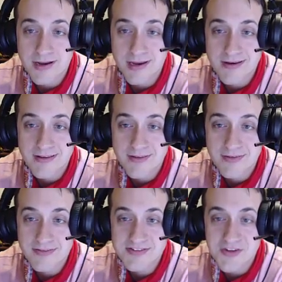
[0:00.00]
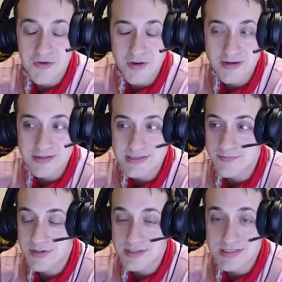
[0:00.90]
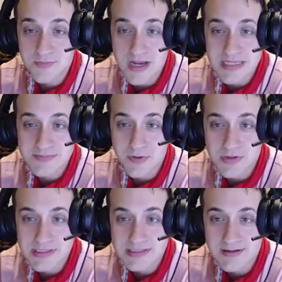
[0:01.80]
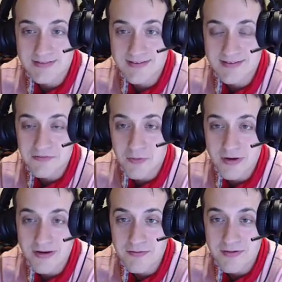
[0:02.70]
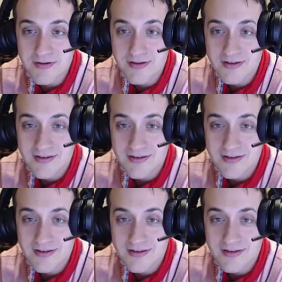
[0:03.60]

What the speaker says: All right. So here's some surprise bonus content for you.